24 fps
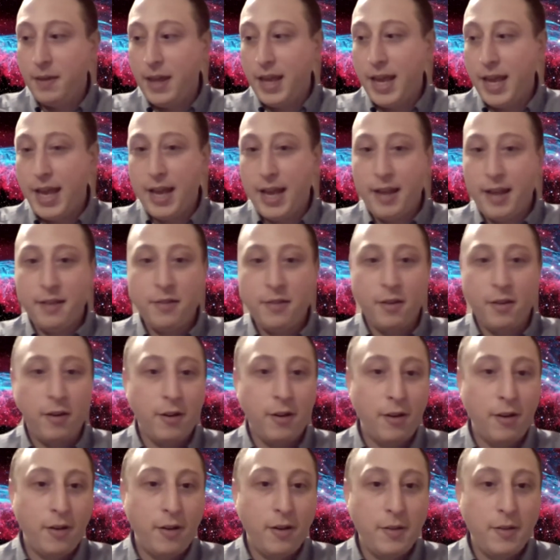and there are
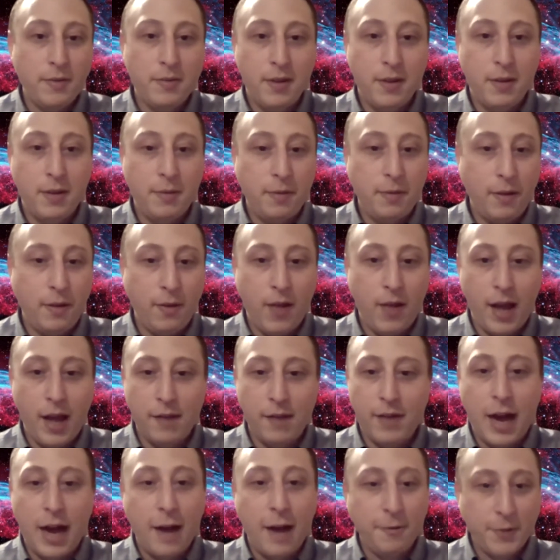a lot of
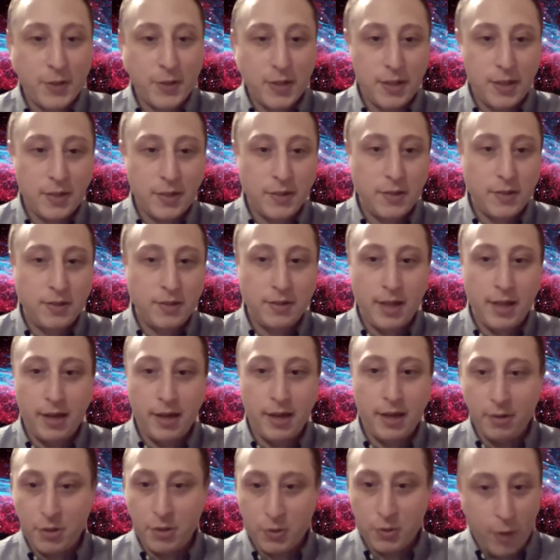offices that are
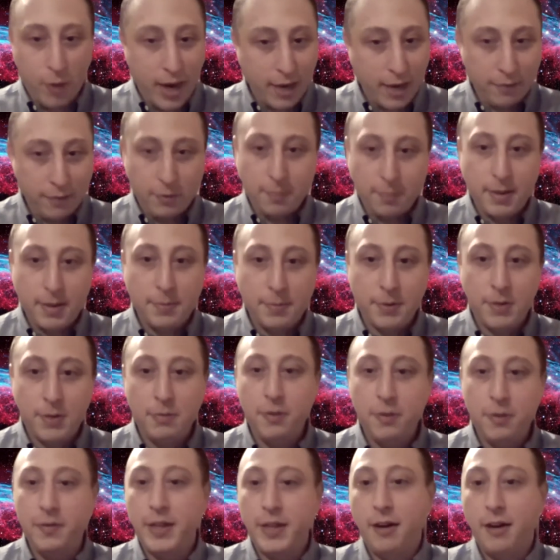just waiting for people to move in.